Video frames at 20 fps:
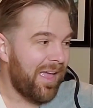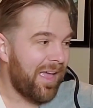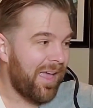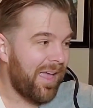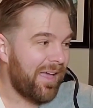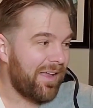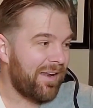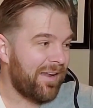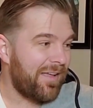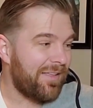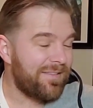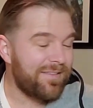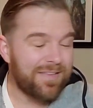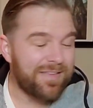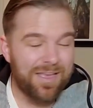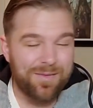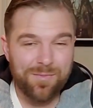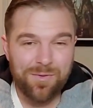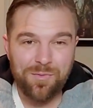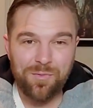and it's a
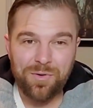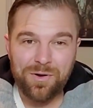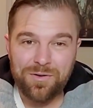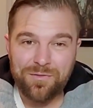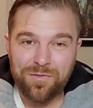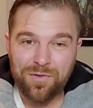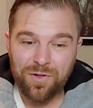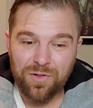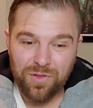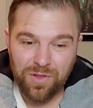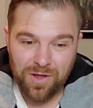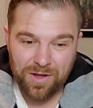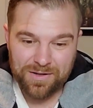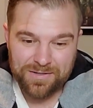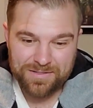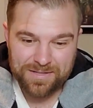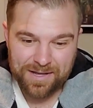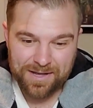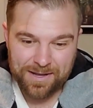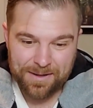game I've been wanting for a long
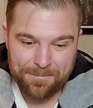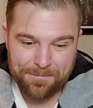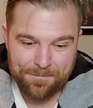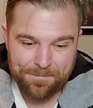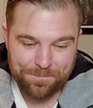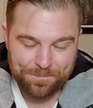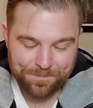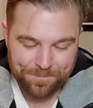time,